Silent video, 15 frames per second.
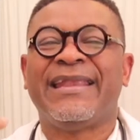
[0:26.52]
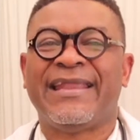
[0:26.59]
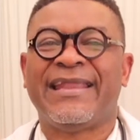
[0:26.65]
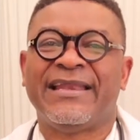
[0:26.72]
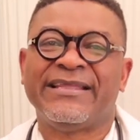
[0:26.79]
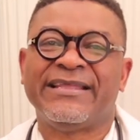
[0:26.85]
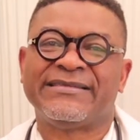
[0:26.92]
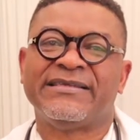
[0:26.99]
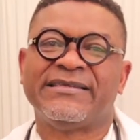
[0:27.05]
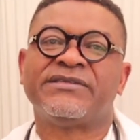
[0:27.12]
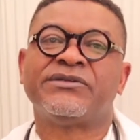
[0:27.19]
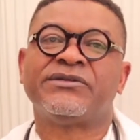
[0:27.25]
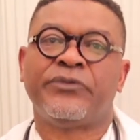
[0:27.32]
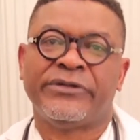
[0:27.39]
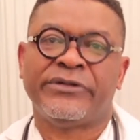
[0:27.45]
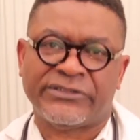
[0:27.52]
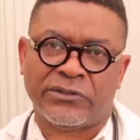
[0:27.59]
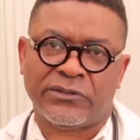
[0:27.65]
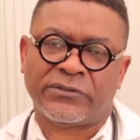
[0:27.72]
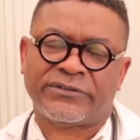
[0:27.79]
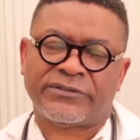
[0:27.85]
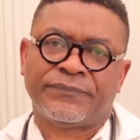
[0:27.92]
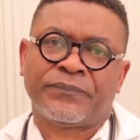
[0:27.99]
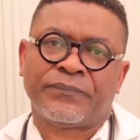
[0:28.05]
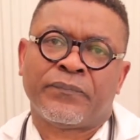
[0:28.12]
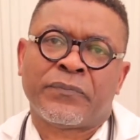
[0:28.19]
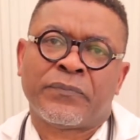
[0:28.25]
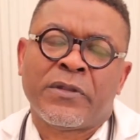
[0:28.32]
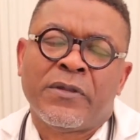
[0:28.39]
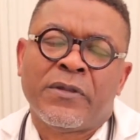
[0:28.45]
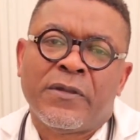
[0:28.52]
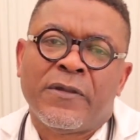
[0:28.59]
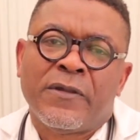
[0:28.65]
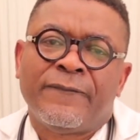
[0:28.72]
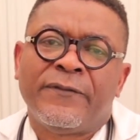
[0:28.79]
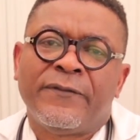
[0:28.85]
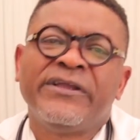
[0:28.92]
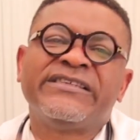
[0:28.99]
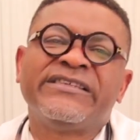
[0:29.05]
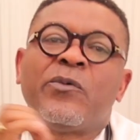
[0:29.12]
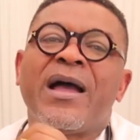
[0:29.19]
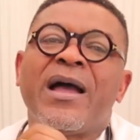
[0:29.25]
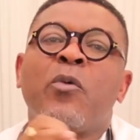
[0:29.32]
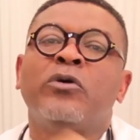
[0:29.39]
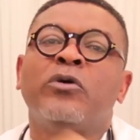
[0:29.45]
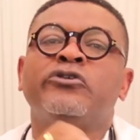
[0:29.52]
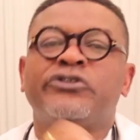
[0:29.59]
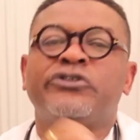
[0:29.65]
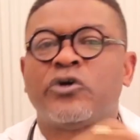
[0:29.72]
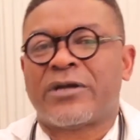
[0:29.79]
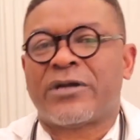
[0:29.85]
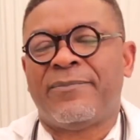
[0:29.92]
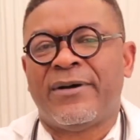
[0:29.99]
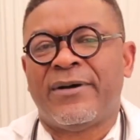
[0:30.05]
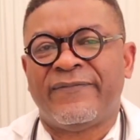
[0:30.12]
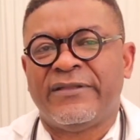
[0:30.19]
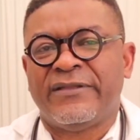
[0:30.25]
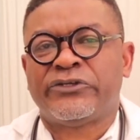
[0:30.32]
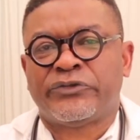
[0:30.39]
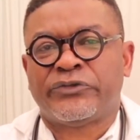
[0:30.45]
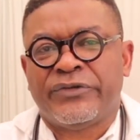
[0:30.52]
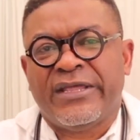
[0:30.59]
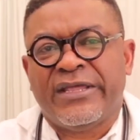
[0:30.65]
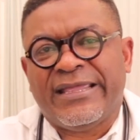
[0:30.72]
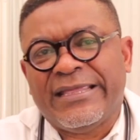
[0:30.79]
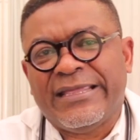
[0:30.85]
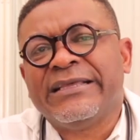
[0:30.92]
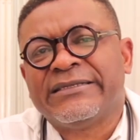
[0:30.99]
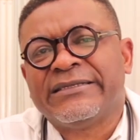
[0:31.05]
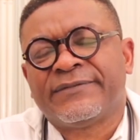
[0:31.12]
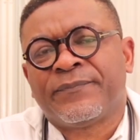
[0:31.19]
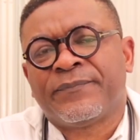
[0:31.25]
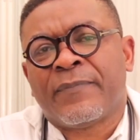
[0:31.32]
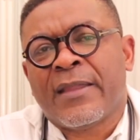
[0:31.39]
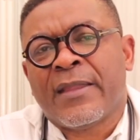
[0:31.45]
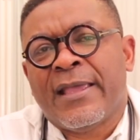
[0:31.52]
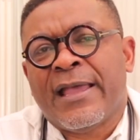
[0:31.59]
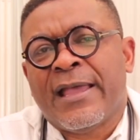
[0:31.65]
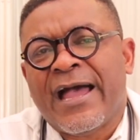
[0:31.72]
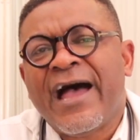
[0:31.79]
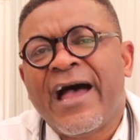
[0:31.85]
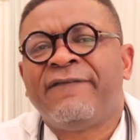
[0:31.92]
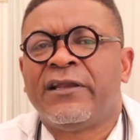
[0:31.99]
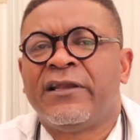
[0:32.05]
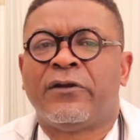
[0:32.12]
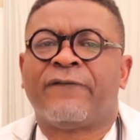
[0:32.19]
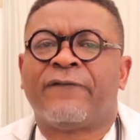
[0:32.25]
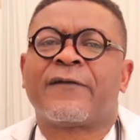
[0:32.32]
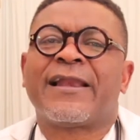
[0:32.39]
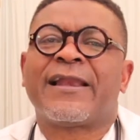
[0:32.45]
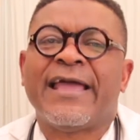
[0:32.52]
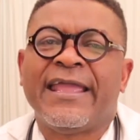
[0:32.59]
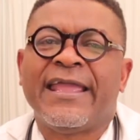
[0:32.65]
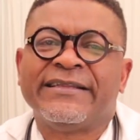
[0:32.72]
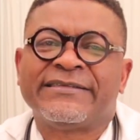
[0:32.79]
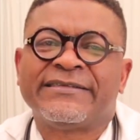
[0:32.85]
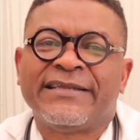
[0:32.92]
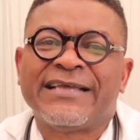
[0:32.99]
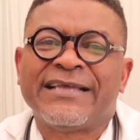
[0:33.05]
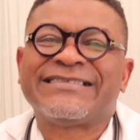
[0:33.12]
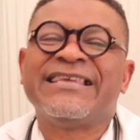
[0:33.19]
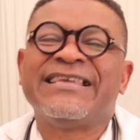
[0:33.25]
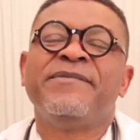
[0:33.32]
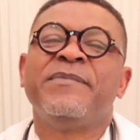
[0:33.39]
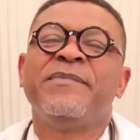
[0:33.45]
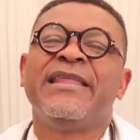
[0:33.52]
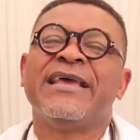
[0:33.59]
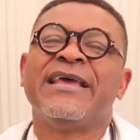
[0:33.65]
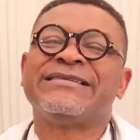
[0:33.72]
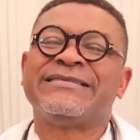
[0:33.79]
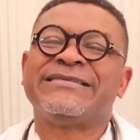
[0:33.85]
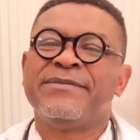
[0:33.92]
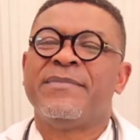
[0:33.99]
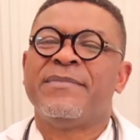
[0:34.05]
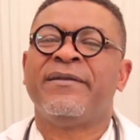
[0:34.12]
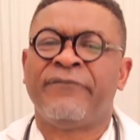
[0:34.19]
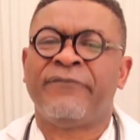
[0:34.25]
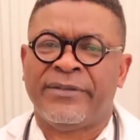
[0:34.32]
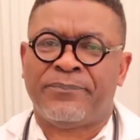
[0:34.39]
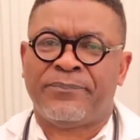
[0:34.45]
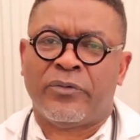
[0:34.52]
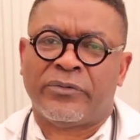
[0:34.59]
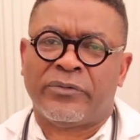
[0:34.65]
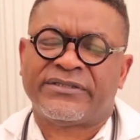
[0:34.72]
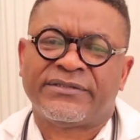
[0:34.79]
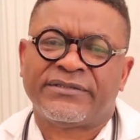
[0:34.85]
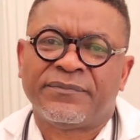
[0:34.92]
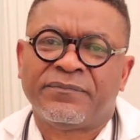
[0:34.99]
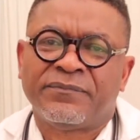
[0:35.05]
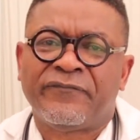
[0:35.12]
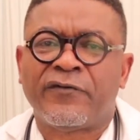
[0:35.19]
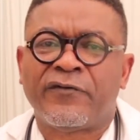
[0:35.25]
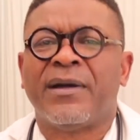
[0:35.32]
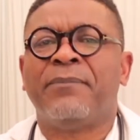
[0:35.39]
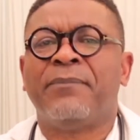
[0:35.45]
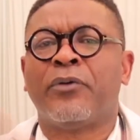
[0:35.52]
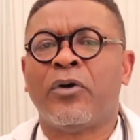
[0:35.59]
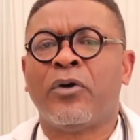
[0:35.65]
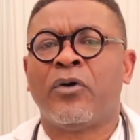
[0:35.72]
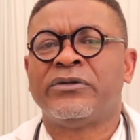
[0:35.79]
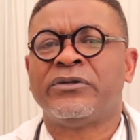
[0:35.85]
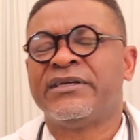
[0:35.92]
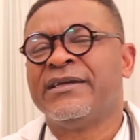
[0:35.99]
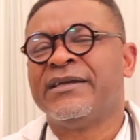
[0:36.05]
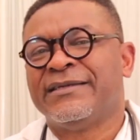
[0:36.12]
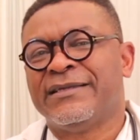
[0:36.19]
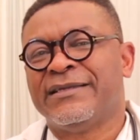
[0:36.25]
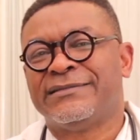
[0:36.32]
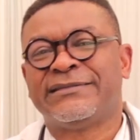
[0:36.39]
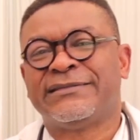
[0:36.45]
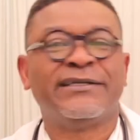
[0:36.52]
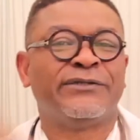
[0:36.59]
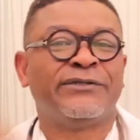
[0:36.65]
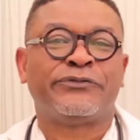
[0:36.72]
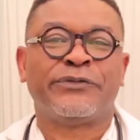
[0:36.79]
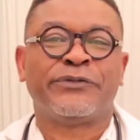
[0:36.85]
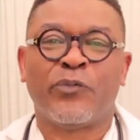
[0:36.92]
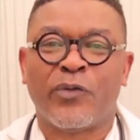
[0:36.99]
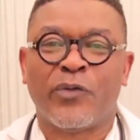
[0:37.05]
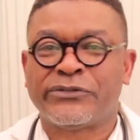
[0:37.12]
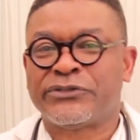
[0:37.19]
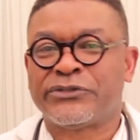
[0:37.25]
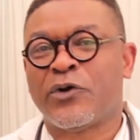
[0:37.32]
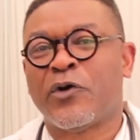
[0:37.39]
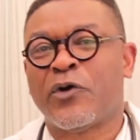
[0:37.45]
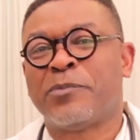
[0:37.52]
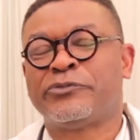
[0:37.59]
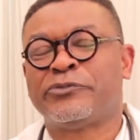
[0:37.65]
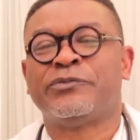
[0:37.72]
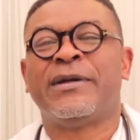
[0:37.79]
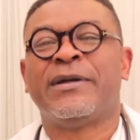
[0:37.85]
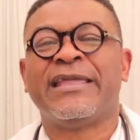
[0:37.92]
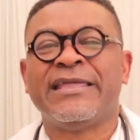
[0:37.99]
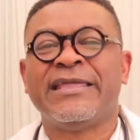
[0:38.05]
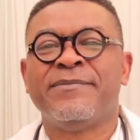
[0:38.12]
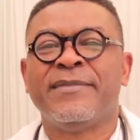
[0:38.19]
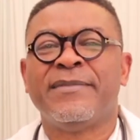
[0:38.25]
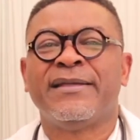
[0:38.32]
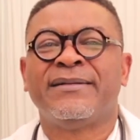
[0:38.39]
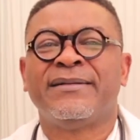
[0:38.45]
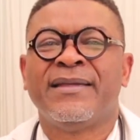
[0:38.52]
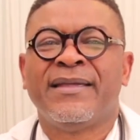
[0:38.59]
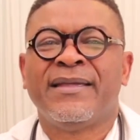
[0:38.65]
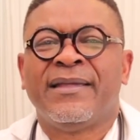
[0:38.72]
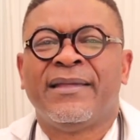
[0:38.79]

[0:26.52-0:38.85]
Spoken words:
analysis result. The reason why I want to talk about this today is I have a lot of clients that send me their semen report from abroad. They send it through the WhatsApp, through my email,